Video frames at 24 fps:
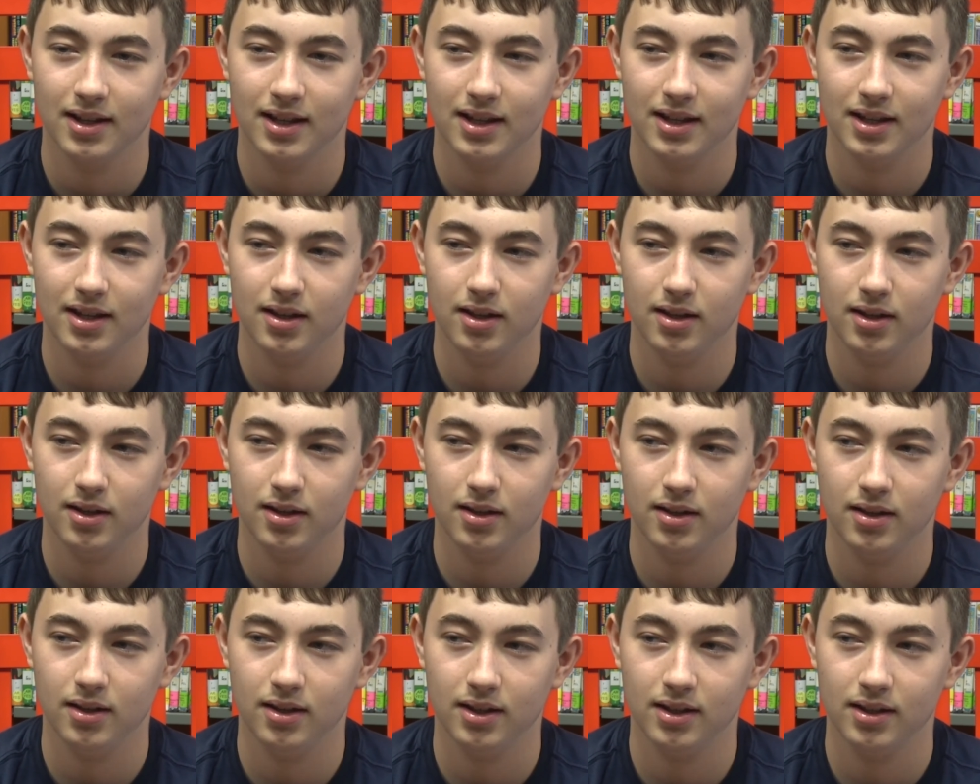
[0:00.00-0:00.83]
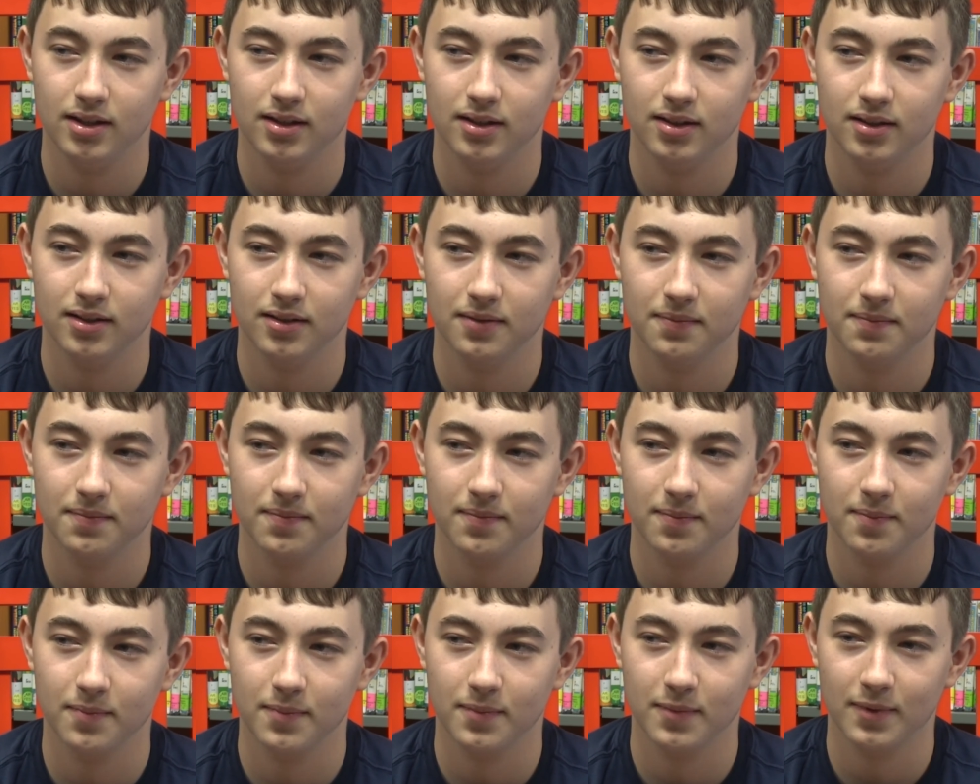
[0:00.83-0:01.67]
He
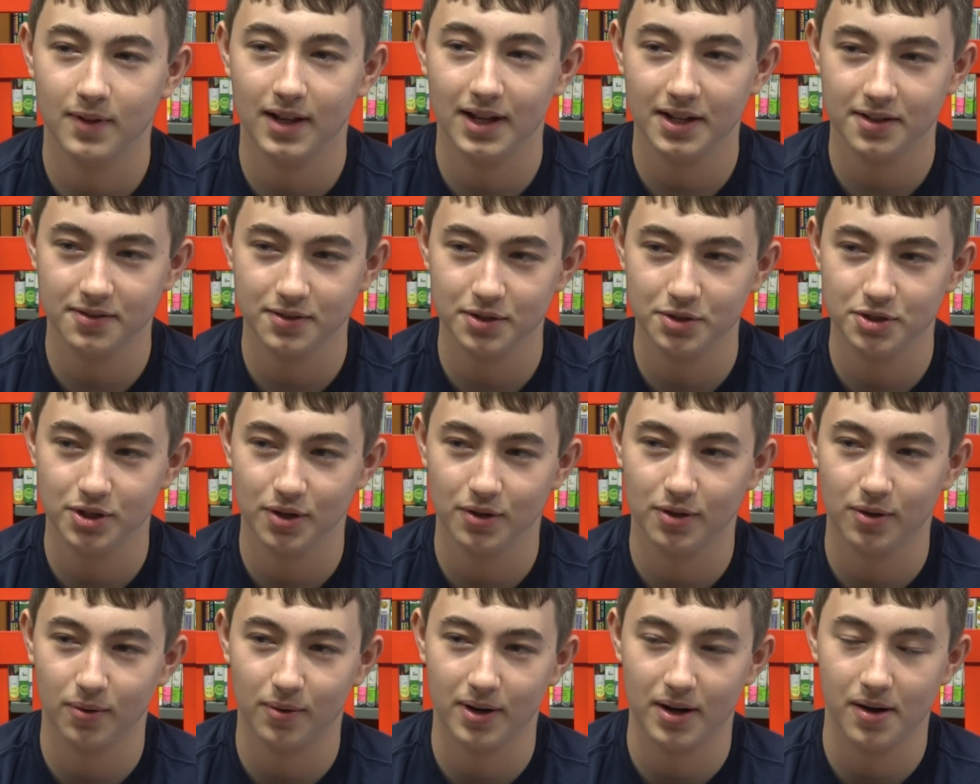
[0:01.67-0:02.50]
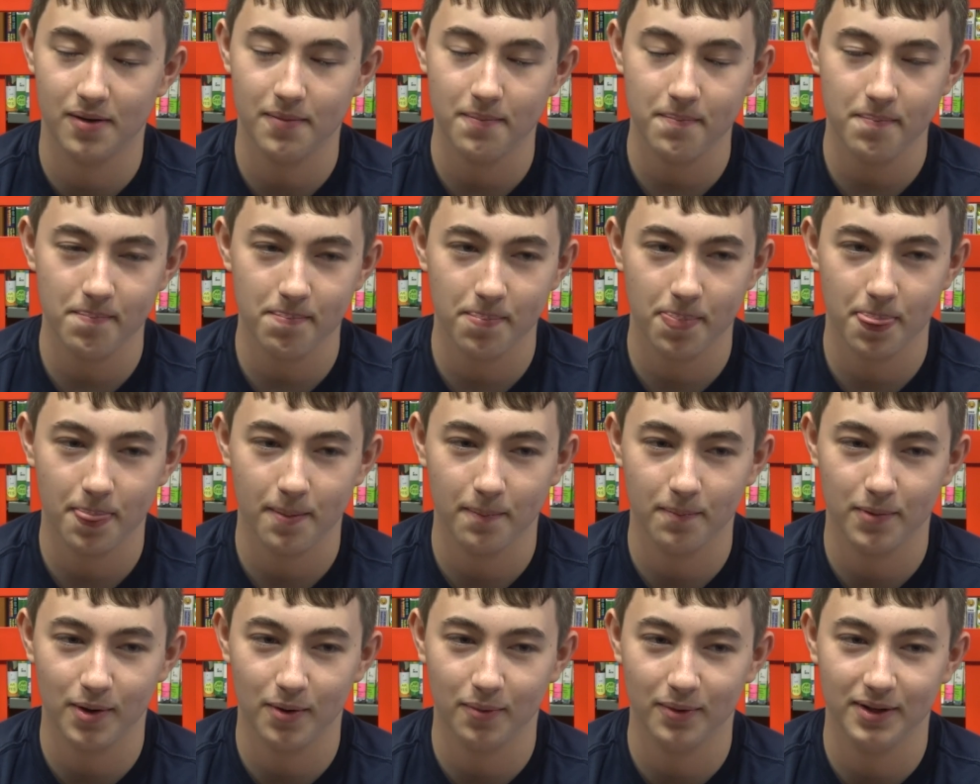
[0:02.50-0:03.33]
likes to joke around,
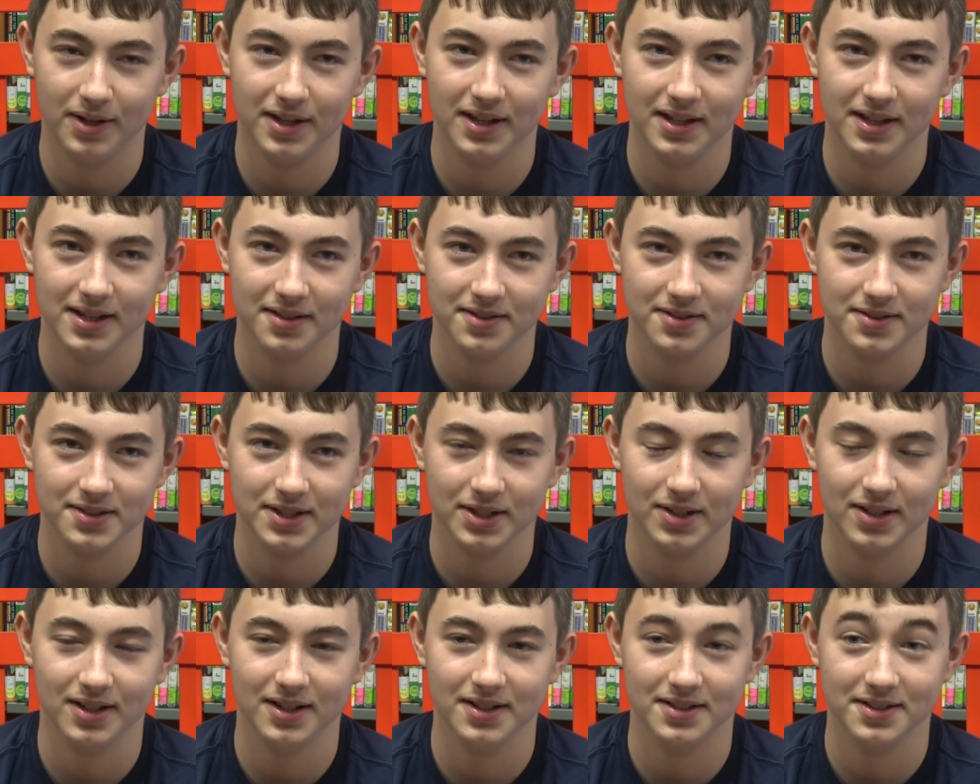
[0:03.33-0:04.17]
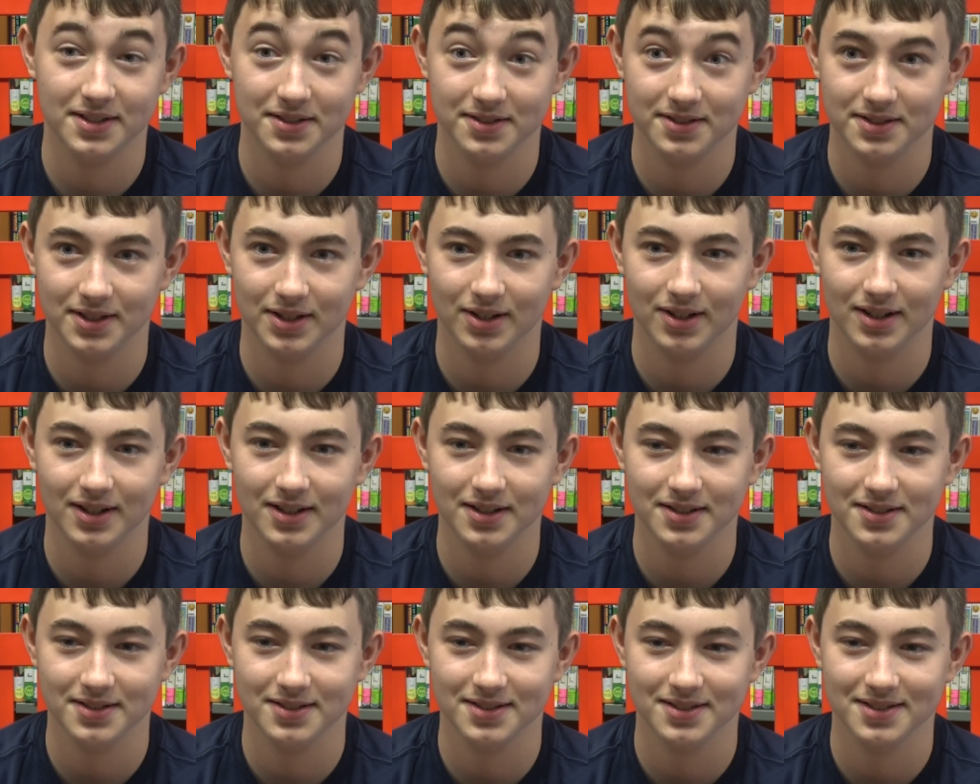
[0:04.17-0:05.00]
but when he gets serious, it's
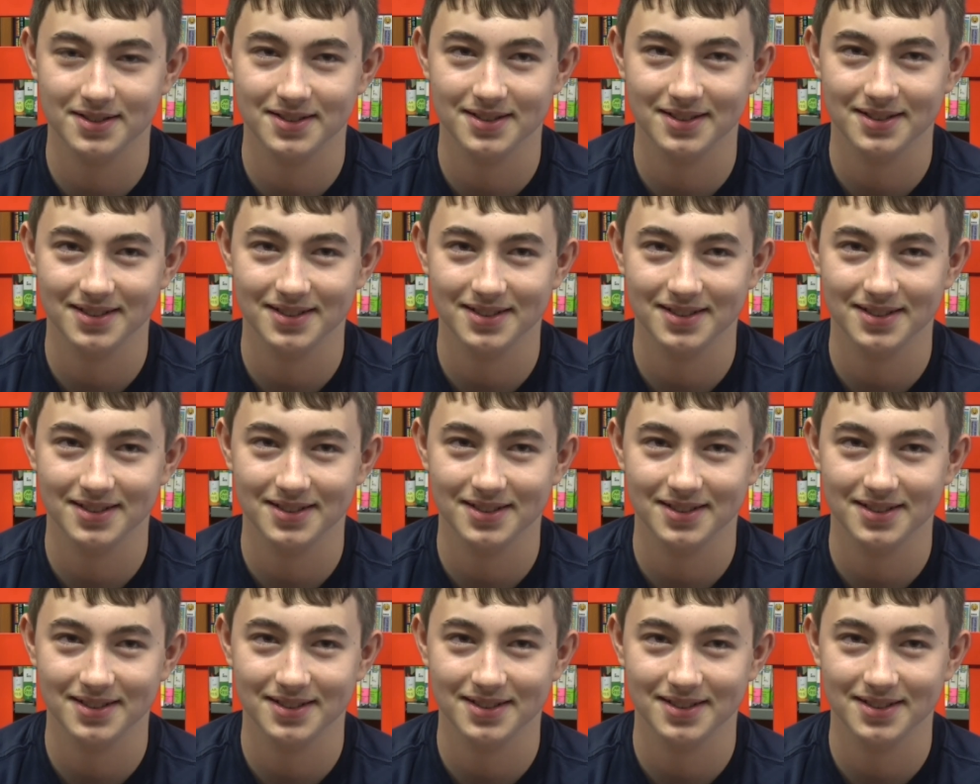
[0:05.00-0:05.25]
serious.